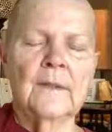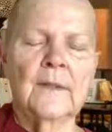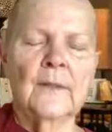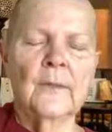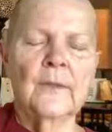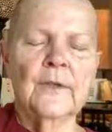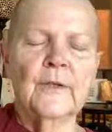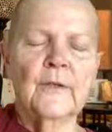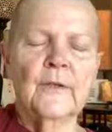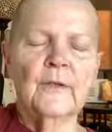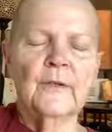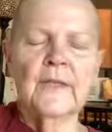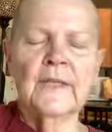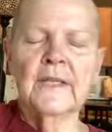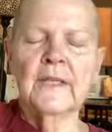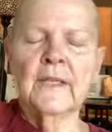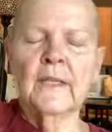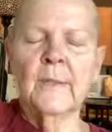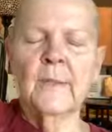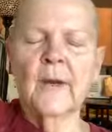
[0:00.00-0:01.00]
Now we
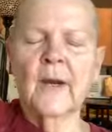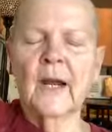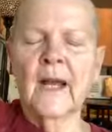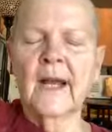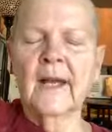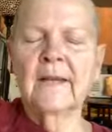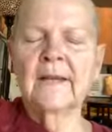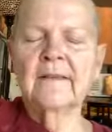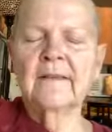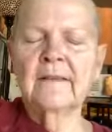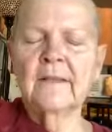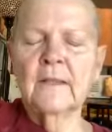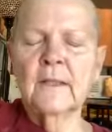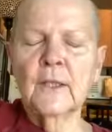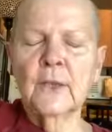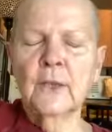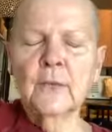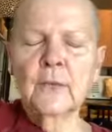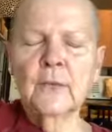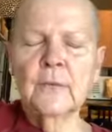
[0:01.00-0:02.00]
usually keep our eyes
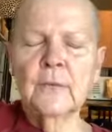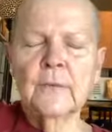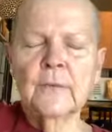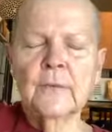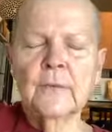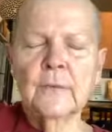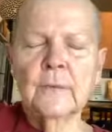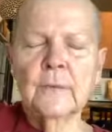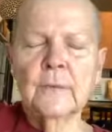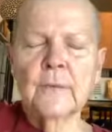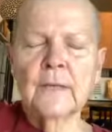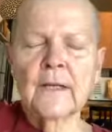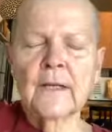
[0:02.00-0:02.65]
closed to